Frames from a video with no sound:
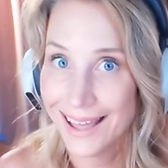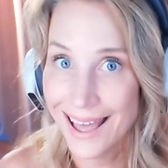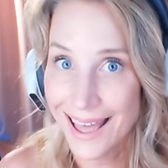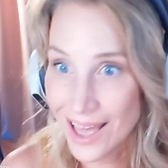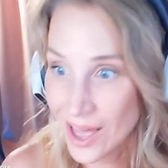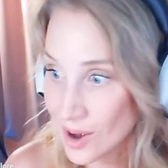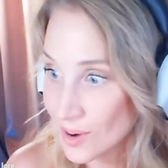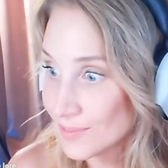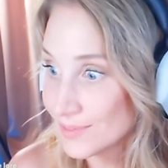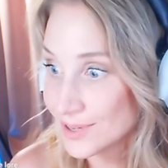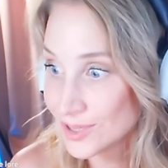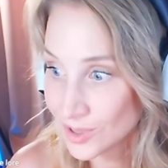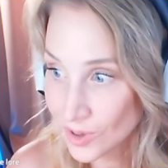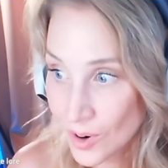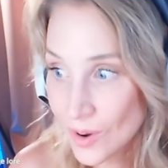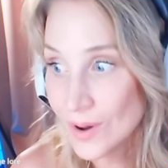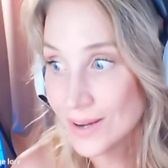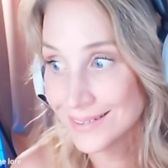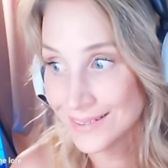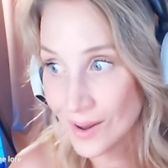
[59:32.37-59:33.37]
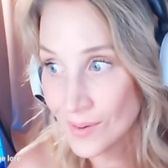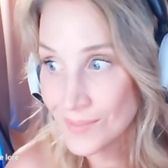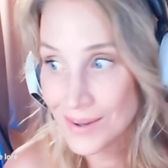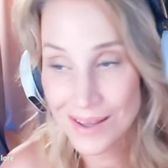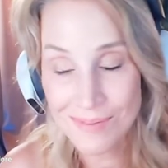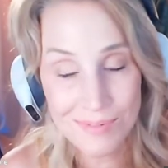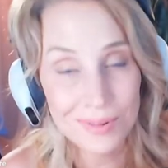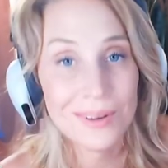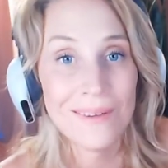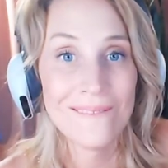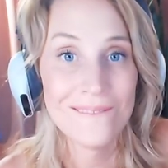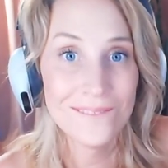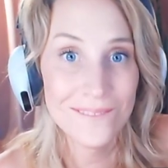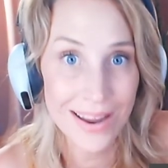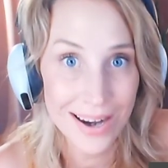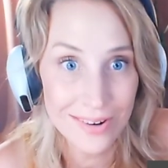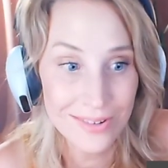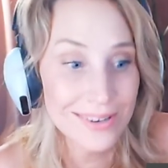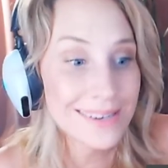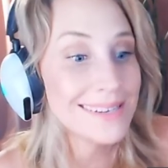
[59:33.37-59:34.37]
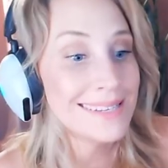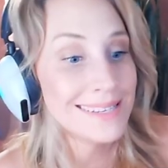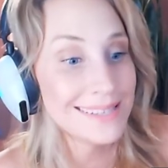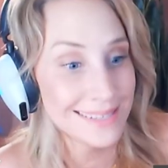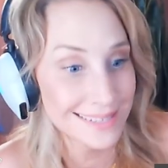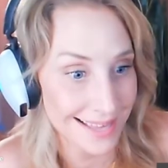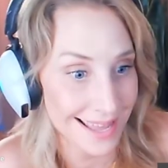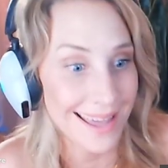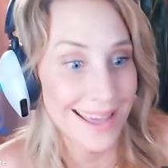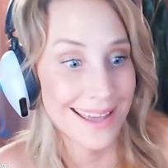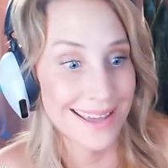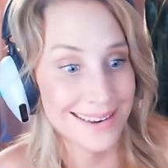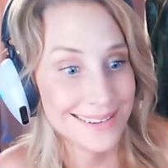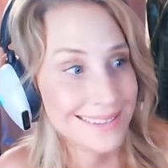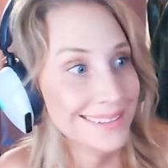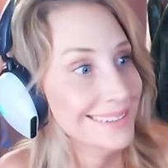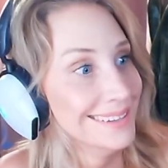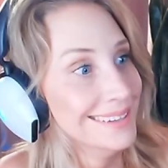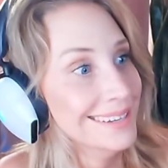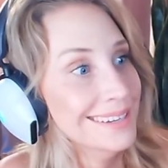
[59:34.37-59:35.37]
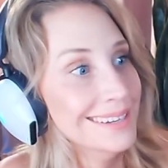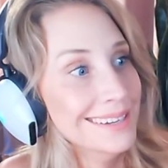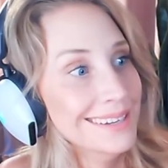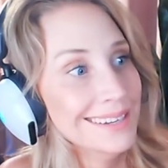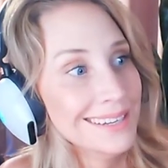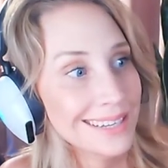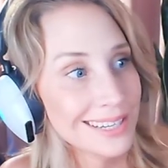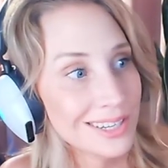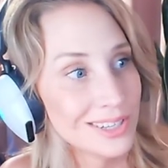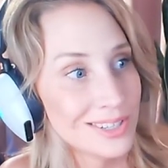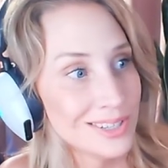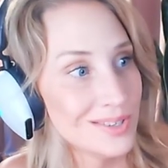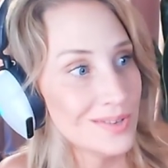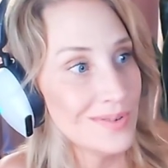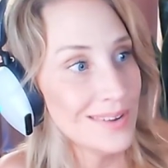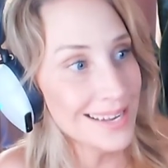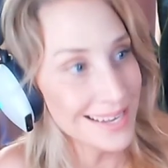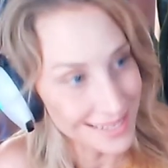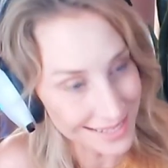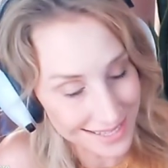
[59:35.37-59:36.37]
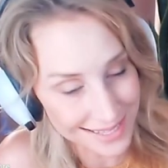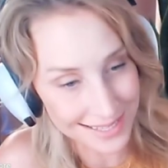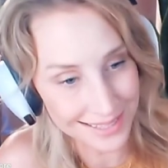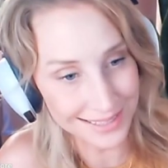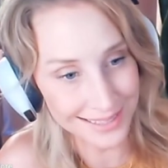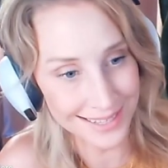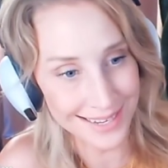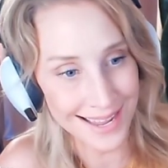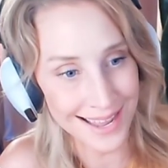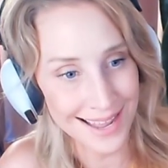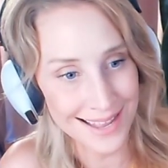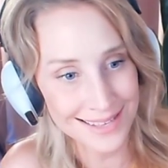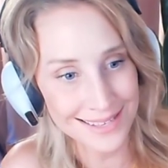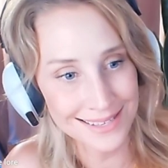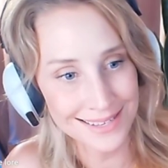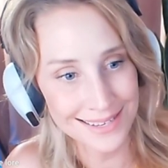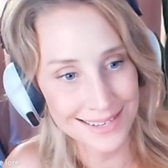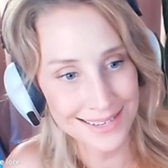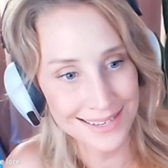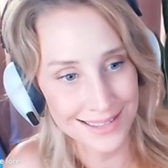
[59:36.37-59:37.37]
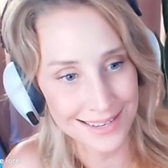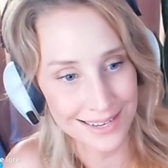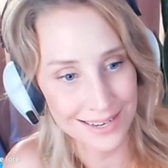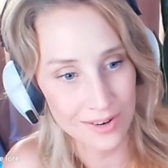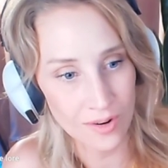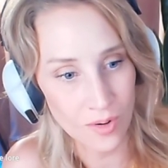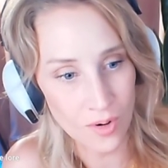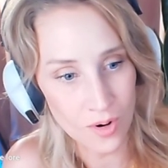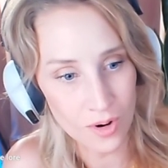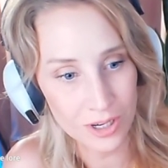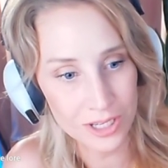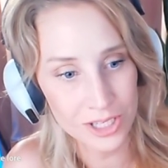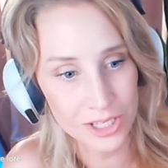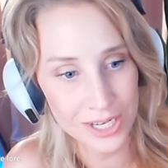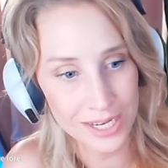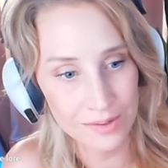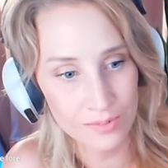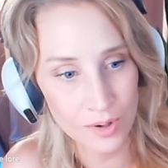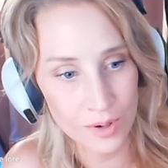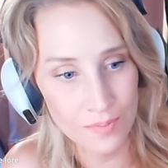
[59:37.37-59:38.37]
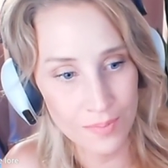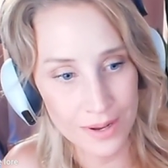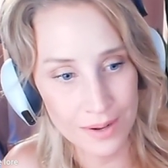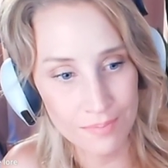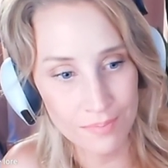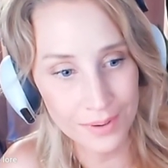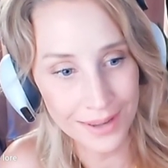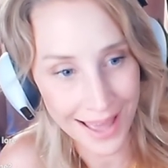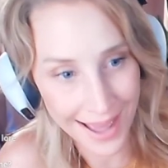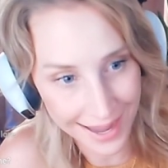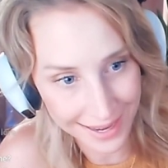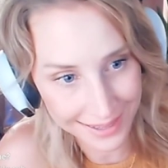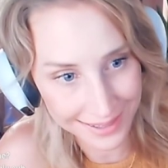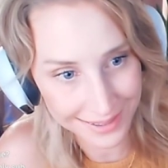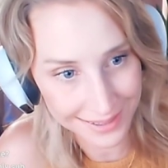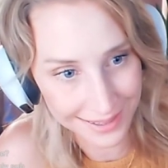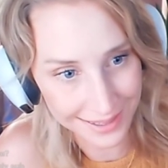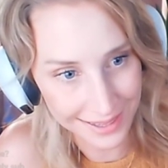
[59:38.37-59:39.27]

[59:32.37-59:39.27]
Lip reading: and I'm sure some people are very scared because you instantly answered that orc shit would be black.